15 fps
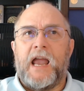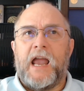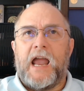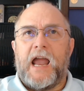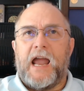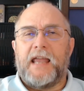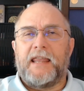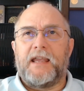
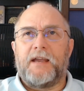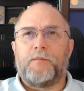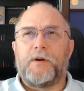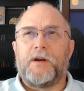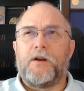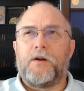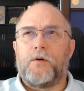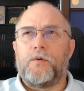and then we
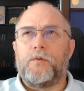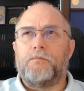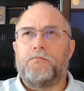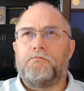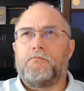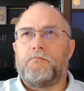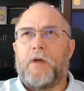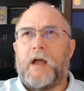go,
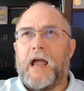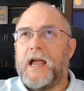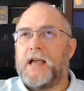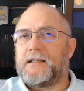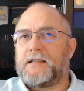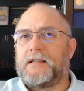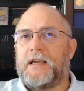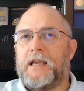
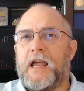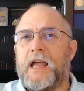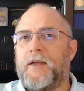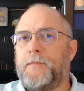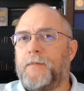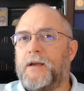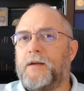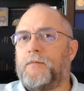as the
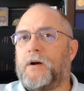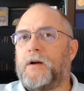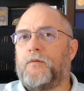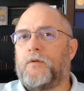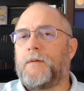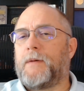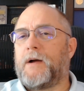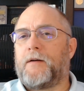admin,
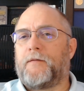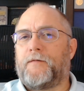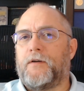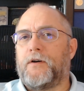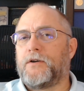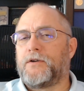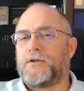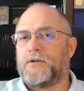one of my
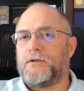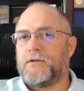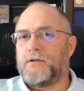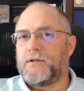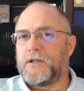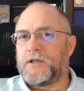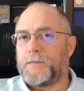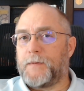
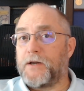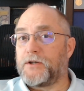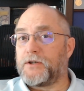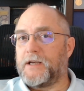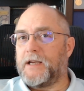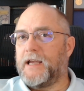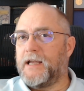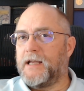functions,
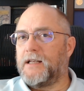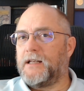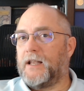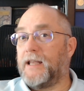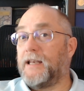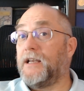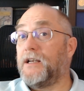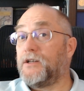especially in
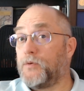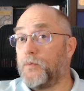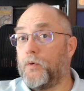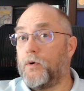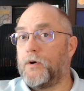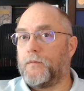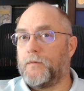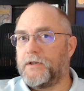lineage
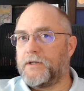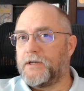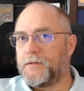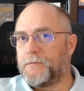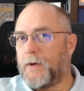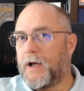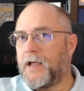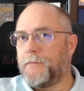1, which is
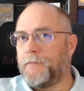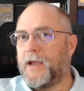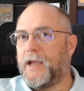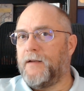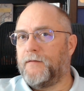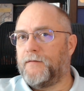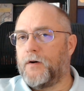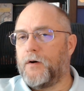my
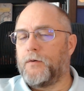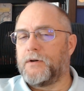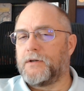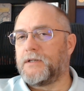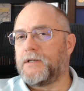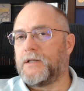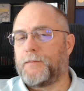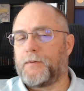main
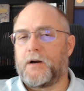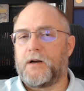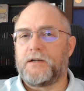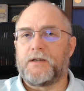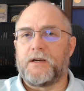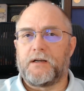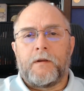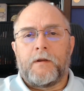focus in the
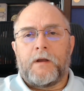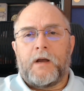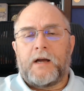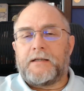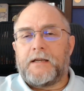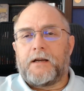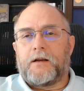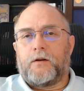project, I
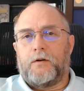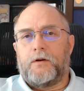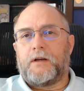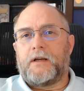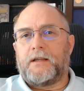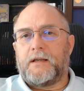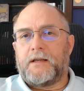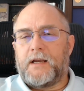take a look
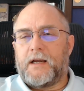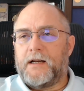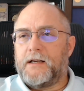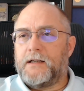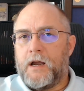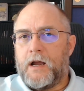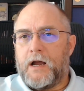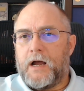at the
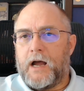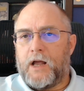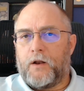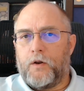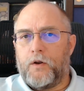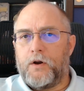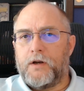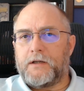data. I
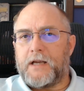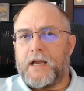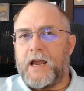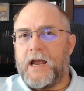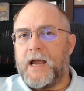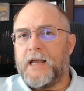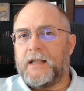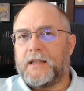looked
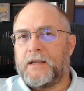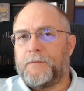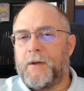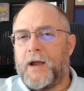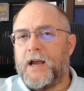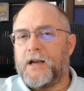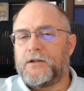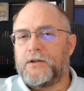at the
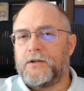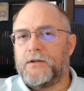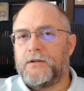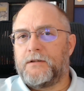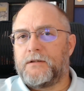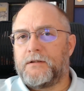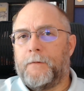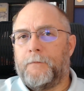
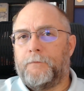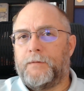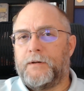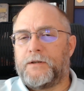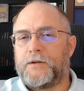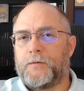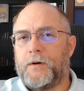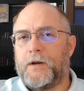matches
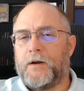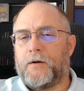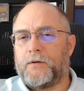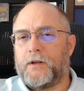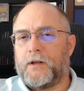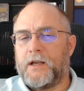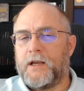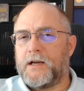on
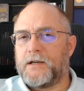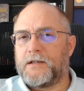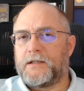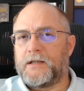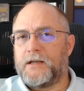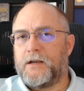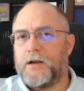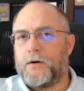the list
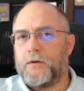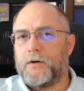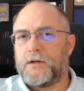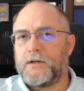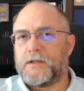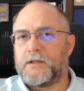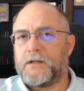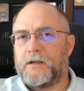and
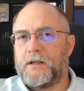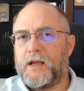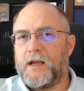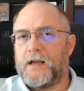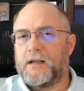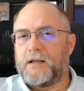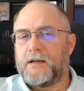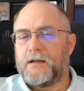noticed
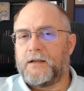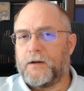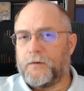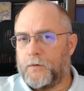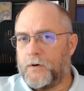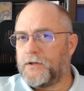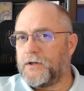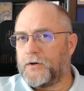that there
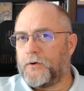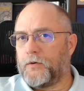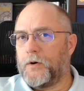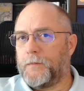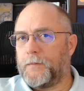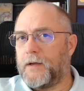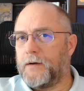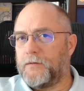was a
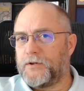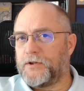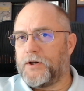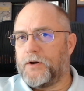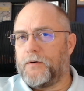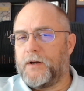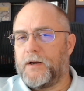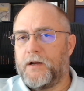group that was
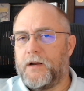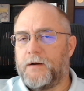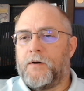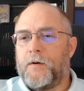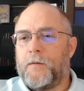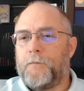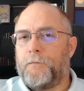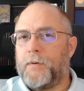showing up,
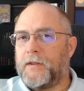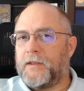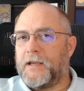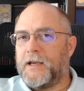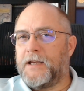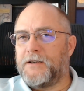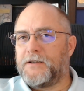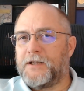but
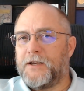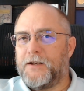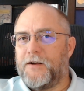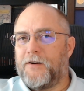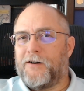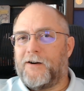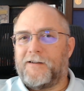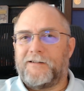these did
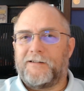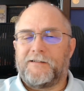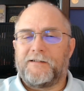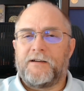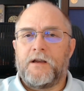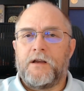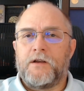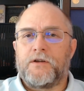not.
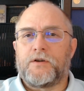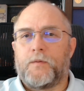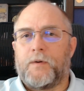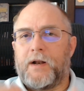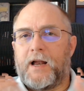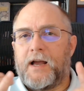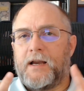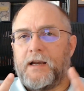So
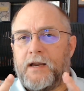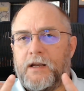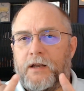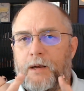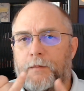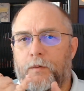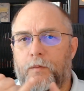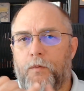when I,
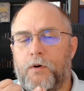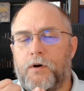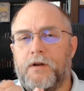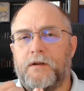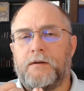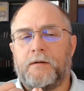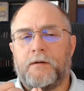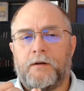number
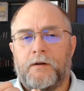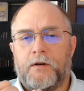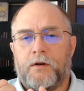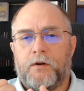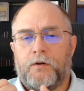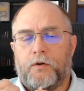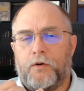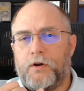1,
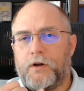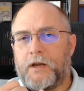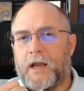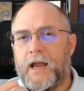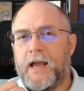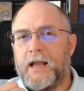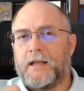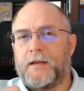look
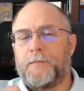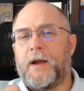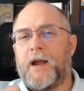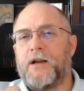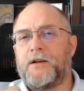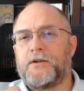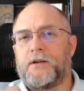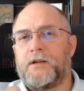at the
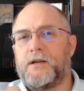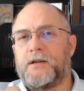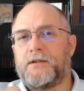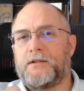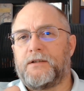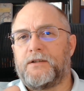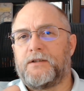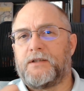match
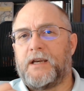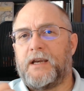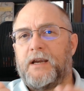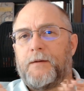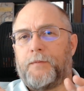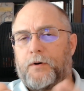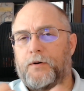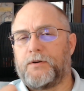list and see a
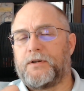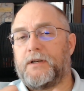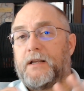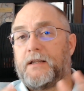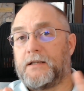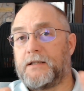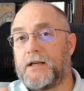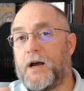person
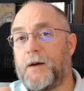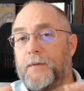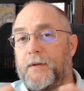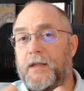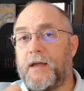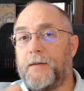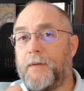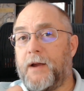at the top of
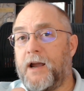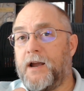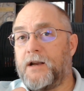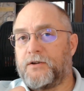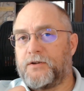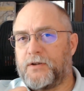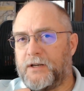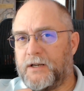that
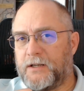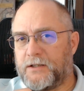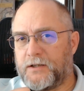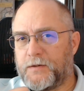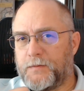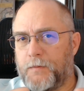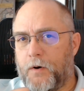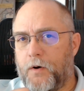match and
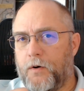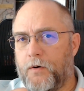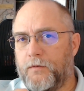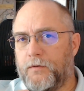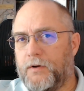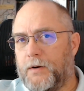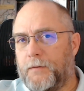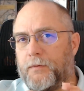small
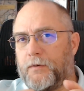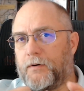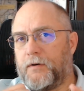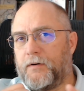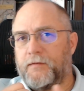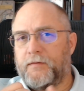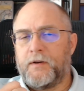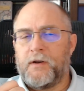number
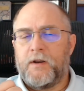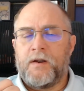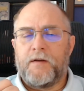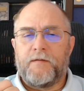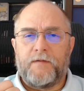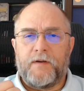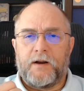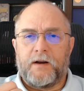of
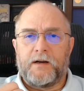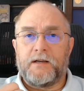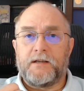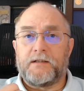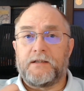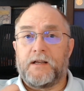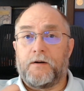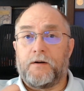
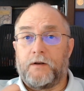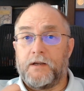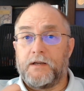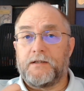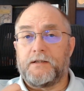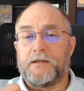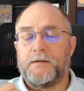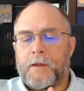variants that are
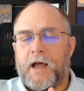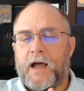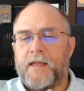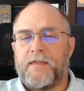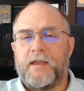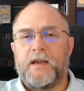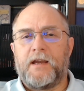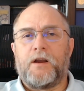listed, I
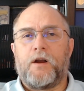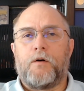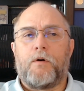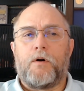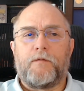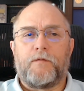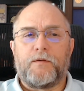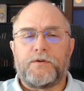then go
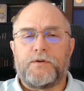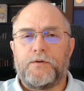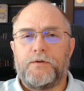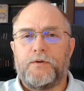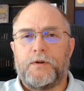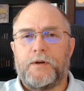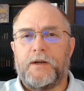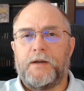over to
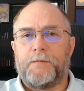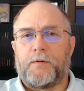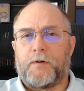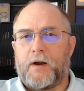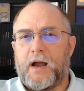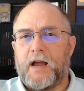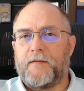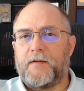the
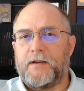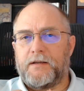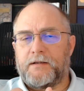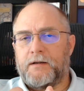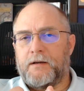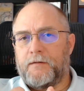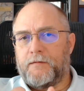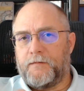private
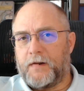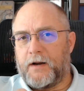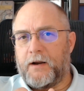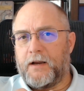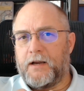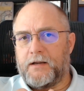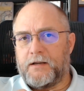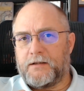
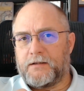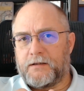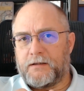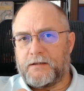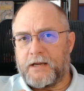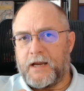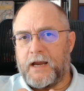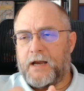variants
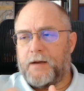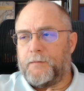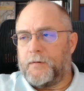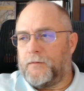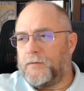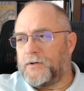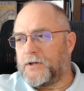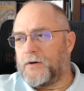tab,
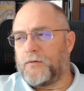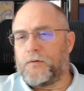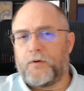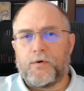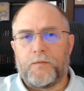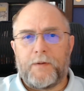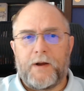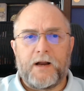which I'm going to go
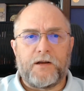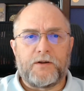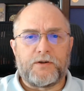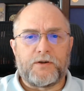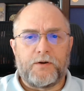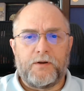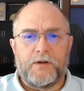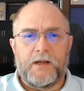back and show
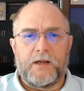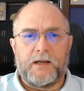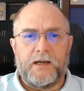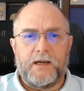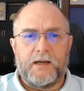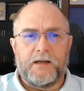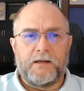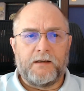you that
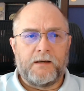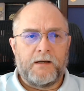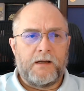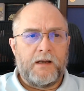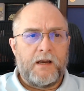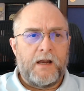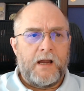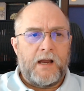again.
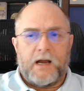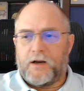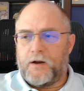I go